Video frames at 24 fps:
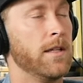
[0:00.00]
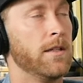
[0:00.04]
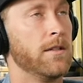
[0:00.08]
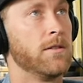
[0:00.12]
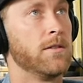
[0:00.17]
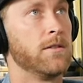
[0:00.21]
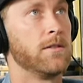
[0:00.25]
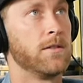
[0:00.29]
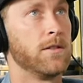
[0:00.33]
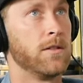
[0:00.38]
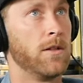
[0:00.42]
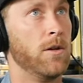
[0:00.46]

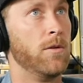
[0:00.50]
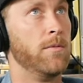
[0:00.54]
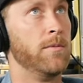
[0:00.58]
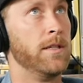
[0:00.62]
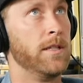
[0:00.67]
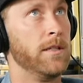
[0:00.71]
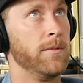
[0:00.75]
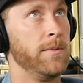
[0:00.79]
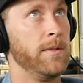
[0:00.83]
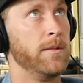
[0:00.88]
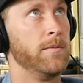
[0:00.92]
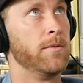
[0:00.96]
so
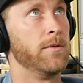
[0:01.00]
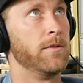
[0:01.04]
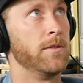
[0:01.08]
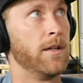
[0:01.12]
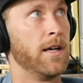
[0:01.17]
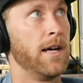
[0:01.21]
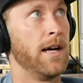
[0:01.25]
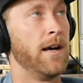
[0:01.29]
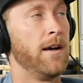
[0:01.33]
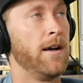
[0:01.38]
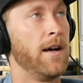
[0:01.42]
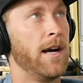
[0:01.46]
many people.
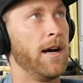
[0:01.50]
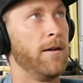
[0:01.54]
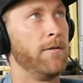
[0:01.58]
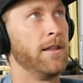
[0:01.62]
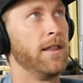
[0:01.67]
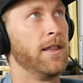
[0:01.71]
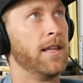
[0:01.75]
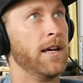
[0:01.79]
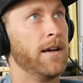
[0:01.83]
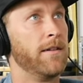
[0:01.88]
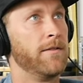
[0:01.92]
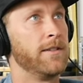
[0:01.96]
I, I would
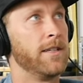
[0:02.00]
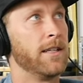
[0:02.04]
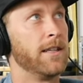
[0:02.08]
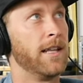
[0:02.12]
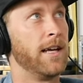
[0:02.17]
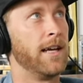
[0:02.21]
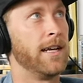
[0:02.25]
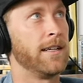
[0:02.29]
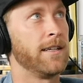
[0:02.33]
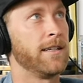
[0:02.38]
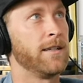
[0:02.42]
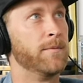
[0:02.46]
love to
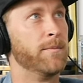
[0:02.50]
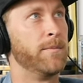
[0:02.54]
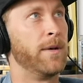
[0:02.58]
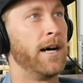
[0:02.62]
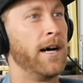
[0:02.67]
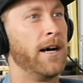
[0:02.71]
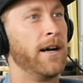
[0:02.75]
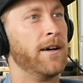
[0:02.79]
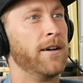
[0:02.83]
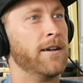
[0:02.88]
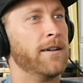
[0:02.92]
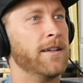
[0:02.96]
like
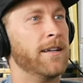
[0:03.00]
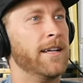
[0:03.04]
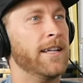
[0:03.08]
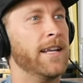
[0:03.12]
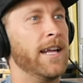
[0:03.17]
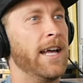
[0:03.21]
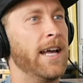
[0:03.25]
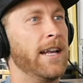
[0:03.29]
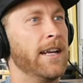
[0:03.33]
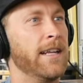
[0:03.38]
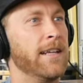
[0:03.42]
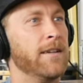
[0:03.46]
compile an
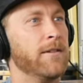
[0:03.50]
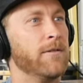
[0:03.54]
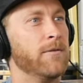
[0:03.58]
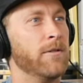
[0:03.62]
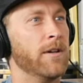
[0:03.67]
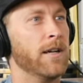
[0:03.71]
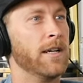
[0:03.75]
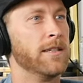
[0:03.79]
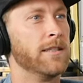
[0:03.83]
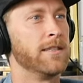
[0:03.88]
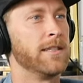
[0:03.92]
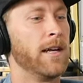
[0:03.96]
edit
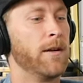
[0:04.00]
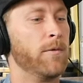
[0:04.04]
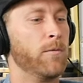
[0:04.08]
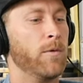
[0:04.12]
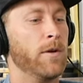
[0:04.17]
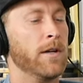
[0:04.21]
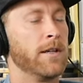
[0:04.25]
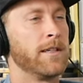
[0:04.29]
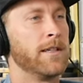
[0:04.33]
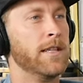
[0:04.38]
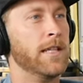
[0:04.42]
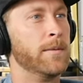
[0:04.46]
where I just had
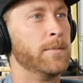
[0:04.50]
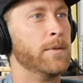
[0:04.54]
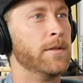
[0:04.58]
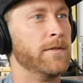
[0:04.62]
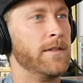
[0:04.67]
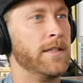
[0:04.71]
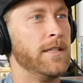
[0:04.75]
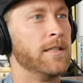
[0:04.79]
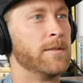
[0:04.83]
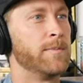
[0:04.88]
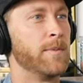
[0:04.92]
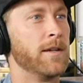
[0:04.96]
one clip of
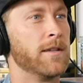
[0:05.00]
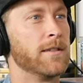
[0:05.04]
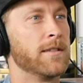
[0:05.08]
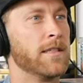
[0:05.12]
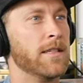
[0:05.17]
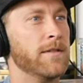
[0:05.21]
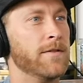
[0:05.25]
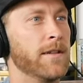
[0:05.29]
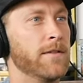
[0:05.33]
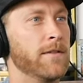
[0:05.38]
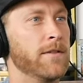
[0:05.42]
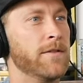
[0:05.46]
each person
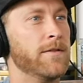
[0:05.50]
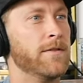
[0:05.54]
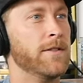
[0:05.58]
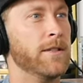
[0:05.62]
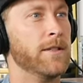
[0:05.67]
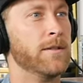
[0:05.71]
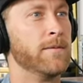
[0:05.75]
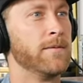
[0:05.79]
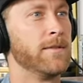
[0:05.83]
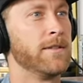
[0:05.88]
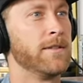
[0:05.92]
I've ever filmed.